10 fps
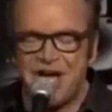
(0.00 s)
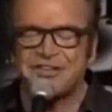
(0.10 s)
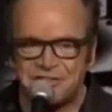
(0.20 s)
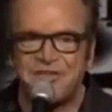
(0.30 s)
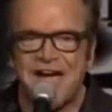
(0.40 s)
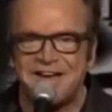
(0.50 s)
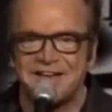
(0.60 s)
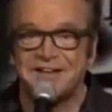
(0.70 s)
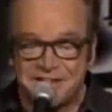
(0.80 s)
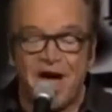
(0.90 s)
just found
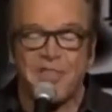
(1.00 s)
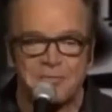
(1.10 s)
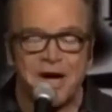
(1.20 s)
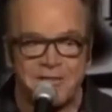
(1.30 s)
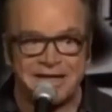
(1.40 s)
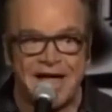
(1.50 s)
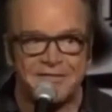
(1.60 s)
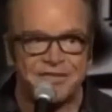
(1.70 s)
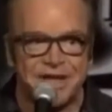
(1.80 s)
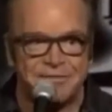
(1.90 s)
Gotham Comedy
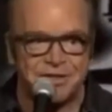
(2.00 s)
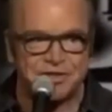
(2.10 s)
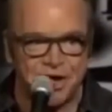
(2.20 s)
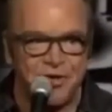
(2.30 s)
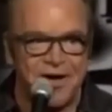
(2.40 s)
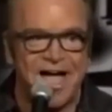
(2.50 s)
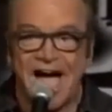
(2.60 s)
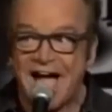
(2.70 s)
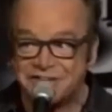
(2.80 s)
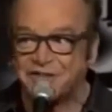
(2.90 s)
Live is the name of the show.
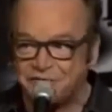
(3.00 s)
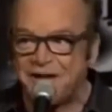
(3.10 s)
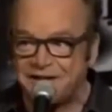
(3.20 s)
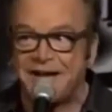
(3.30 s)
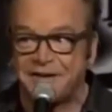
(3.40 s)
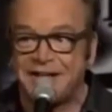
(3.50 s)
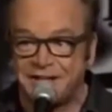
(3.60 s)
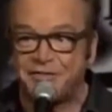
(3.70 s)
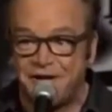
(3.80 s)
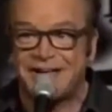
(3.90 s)
I just found out it
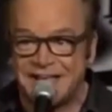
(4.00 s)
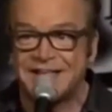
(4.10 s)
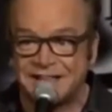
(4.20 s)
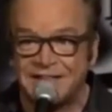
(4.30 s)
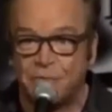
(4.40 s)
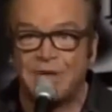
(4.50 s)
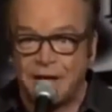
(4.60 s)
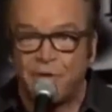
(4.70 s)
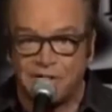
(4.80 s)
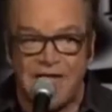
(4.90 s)
is fucking,
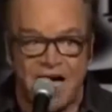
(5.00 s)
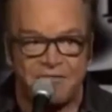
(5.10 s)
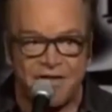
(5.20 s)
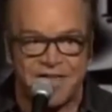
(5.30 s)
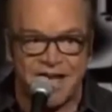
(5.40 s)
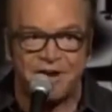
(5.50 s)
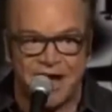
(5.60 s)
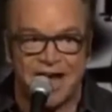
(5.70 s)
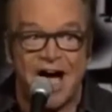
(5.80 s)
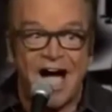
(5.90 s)
like, we're live on the air
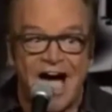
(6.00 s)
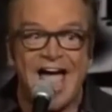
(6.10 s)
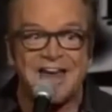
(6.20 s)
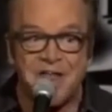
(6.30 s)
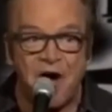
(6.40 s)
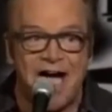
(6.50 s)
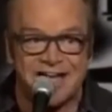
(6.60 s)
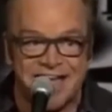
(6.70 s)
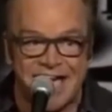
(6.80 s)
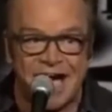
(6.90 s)
right now. I had no
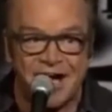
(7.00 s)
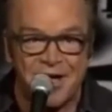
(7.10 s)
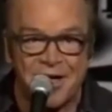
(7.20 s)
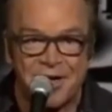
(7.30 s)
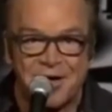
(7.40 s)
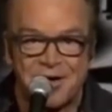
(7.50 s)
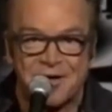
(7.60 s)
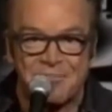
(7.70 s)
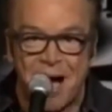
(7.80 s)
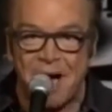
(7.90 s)
idea.
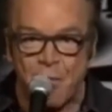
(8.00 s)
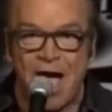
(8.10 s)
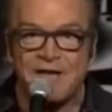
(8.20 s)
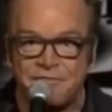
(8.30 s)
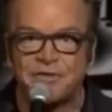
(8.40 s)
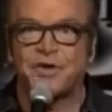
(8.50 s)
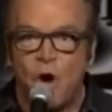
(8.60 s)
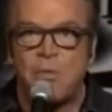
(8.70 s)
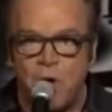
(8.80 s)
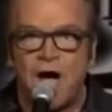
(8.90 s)
My wife is
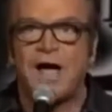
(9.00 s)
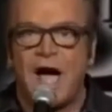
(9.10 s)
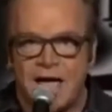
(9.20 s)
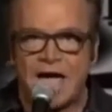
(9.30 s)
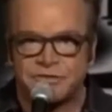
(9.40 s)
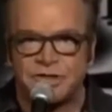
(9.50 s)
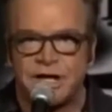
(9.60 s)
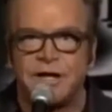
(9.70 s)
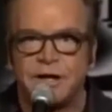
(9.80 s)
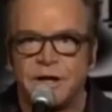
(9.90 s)
home. Hi,
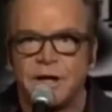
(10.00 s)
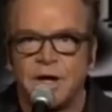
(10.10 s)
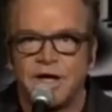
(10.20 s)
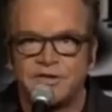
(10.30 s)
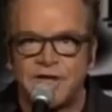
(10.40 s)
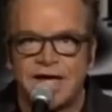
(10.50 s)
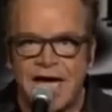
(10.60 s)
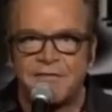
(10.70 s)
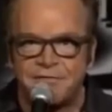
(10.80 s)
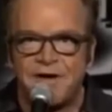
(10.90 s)
Ashley. It's like
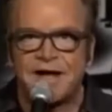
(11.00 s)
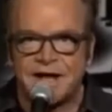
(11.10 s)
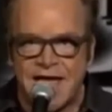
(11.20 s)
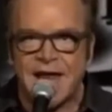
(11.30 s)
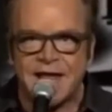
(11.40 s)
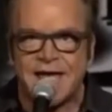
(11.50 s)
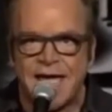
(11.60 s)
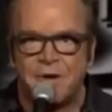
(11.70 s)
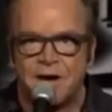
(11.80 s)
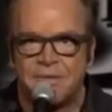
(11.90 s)
having a fucking nanny
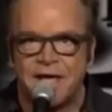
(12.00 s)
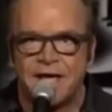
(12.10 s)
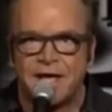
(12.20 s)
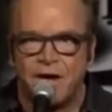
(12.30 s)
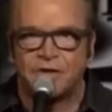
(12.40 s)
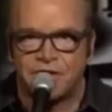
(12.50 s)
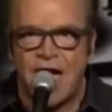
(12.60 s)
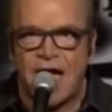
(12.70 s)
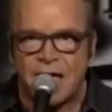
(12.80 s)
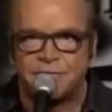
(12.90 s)
cam on me at all
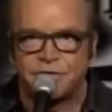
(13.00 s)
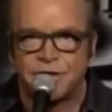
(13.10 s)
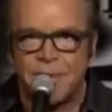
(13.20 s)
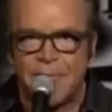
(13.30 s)
times.